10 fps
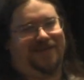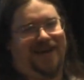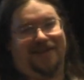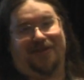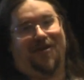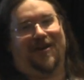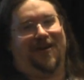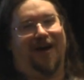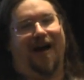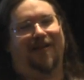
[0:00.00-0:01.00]
say, 30
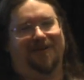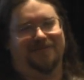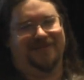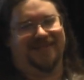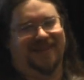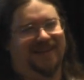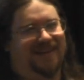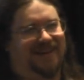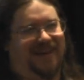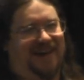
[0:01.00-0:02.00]
columns
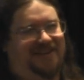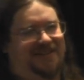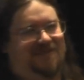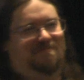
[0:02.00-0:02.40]
and just